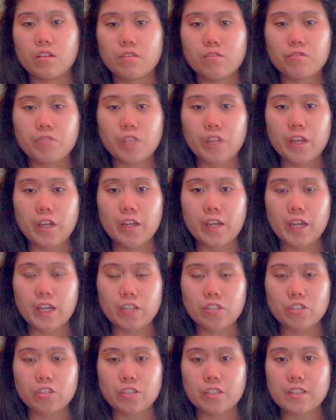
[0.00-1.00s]
flan
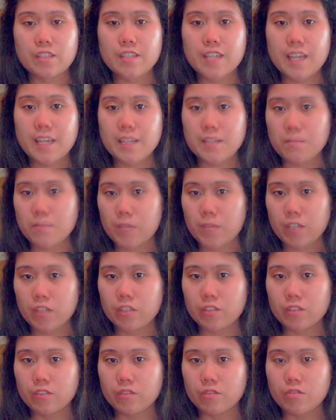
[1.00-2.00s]
actually taste
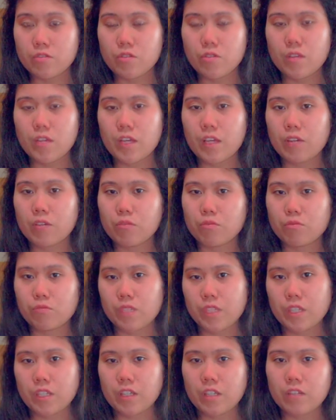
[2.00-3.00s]
better. So they
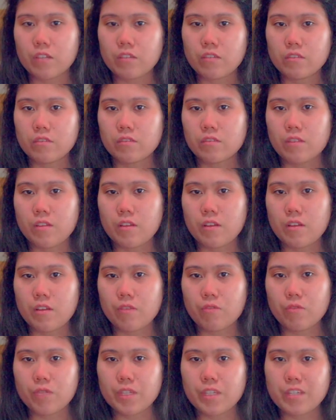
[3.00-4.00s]

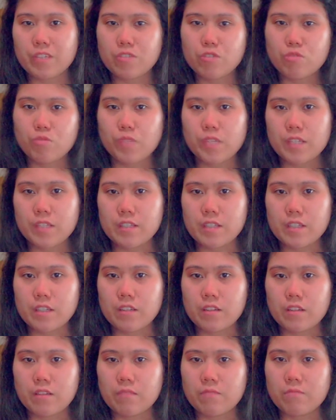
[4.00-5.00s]
retweaked it
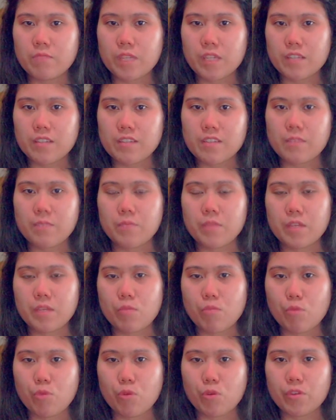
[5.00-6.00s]
and made it something
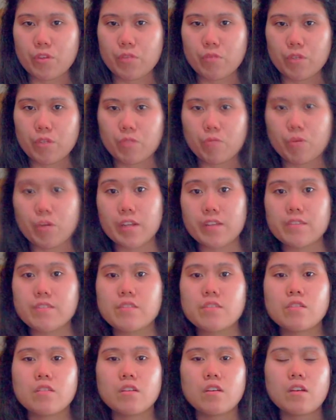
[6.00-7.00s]
more than what it
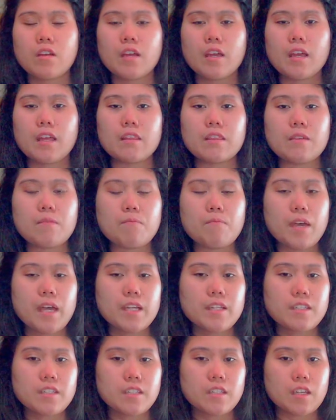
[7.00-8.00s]
was. The
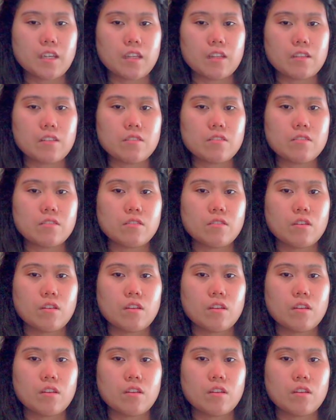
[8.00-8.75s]
Mexicans,